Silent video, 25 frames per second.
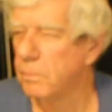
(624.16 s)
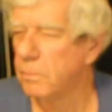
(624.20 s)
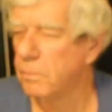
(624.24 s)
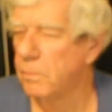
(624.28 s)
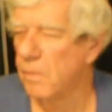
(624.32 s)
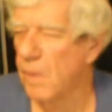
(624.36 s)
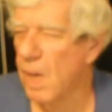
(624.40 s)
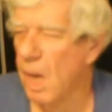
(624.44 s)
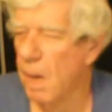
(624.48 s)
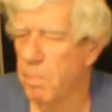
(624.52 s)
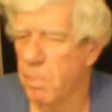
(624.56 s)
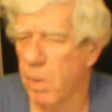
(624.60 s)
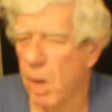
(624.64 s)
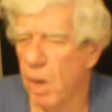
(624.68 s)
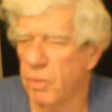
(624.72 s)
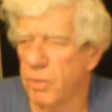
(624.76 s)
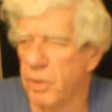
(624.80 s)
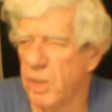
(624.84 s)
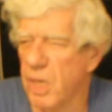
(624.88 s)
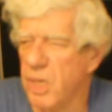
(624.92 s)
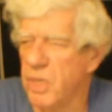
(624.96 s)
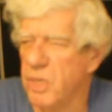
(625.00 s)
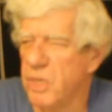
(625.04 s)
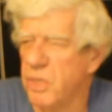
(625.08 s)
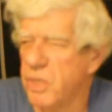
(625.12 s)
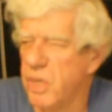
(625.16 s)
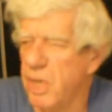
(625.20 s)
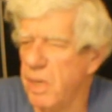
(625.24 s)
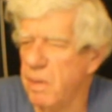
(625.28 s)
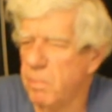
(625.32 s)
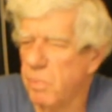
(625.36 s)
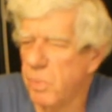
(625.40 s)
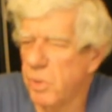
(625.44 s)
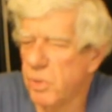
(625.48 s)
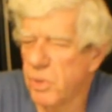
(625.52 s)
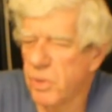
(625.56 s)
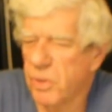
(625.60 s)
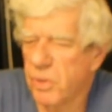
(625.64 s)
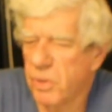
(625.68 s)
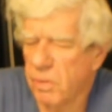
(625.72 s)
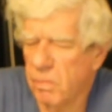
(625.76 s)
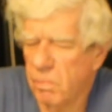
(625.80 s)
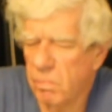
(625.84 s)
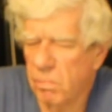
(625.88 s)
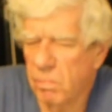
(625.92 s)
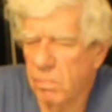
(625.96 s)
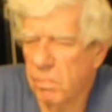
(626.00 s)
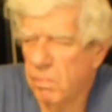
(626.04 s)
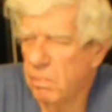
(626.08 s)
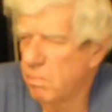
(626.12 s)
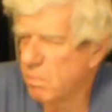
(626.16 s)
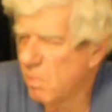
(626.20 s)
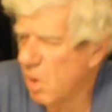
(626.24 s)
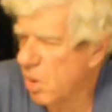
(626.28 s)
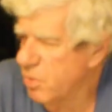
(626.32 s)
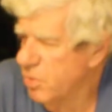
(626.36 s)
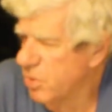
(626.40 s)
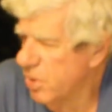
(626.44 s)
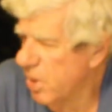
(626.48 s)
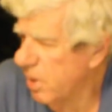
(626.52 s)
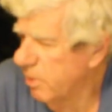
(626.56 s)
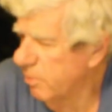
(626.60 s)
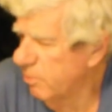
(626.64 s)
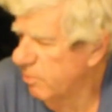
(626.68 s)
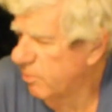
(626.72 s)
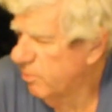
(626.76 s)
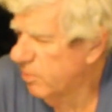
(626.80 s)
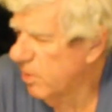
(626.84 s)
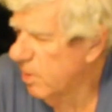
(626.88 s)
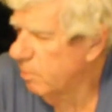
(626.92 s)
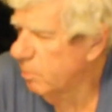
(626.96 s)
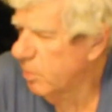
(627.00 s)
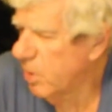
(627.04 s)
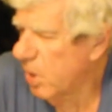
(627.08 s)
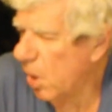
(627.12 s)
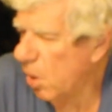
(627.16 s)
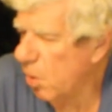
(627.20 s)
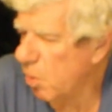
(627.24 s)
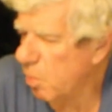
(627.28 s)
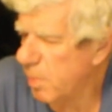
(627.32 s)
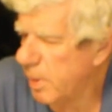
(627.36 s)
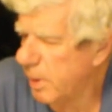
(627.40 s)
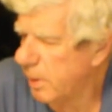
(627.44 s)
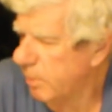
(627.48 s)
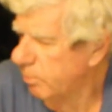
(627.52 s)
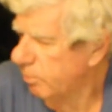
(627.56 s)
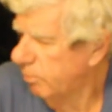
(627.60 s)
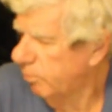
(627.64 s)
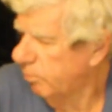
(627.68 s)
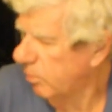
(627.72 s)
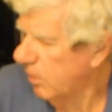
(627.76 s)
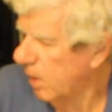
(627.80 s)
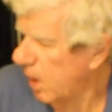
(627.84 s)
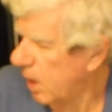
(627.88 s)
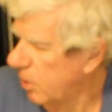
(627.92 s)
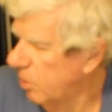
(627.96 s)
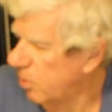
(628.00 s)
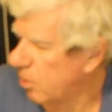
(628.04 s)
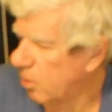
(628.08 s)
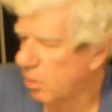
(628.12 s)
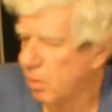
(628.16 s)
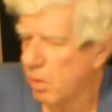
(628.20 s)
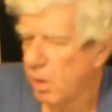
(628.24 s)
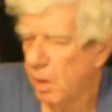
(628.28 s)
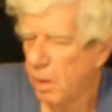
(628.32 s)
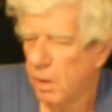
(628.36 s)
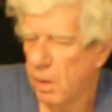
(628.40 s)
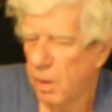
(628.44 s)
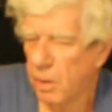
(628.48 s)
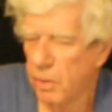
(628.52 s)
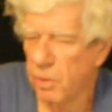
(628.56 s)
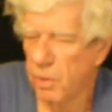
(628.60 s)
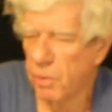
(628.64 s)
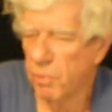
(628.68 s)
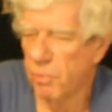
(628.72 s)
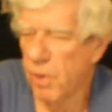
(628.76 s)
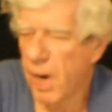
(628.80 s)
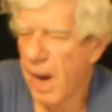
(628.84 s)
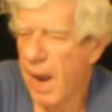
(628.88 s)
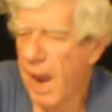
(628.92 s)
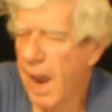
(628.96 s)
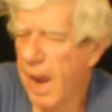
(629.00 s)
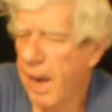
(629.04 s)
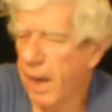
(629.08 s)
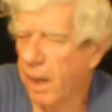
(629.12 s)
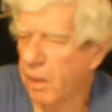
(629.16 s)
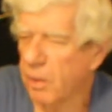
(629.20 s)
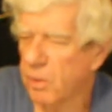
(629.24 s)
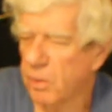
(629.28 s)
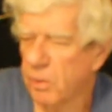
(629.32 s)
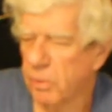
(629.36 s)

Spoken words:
And I bought these cymbals, most of them from Tobin, and the rack.